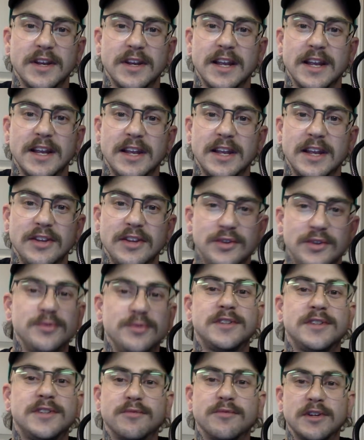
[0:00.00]
used
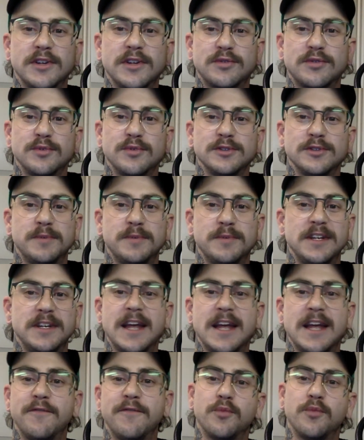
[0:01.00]
in rituals but
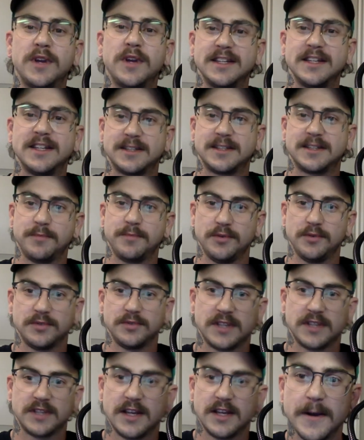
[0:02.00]
never witnessed abuse.
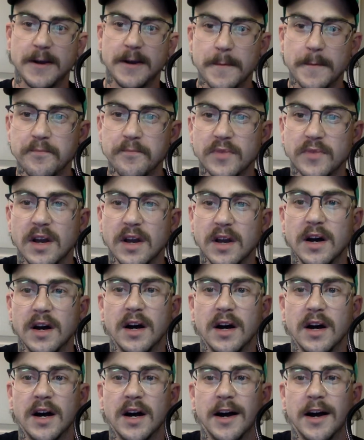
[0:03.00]

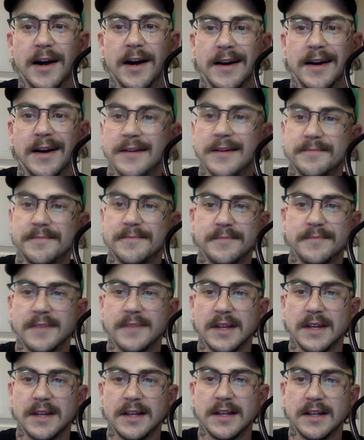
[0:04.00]
Yeah,
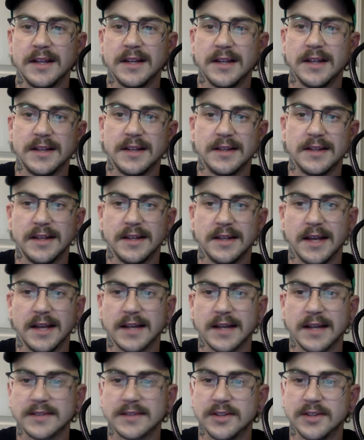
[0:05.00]

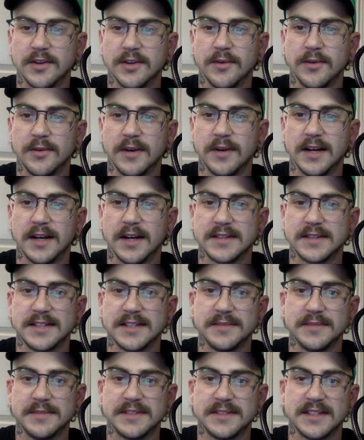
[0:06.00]
so seems
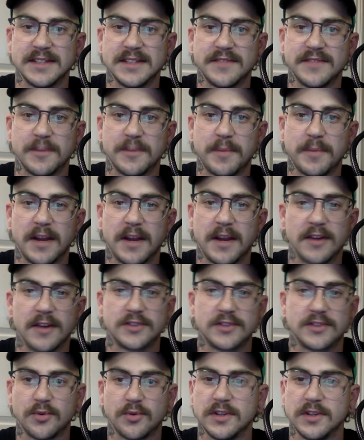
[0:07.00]
as if the parents
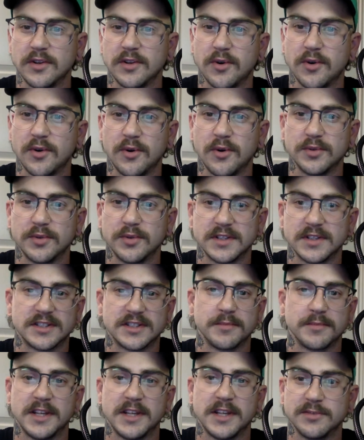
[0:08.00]
joined the cult and some
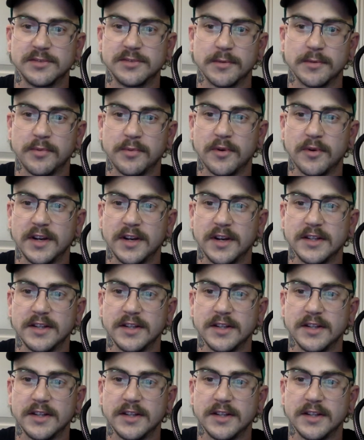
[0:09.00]
kids were born into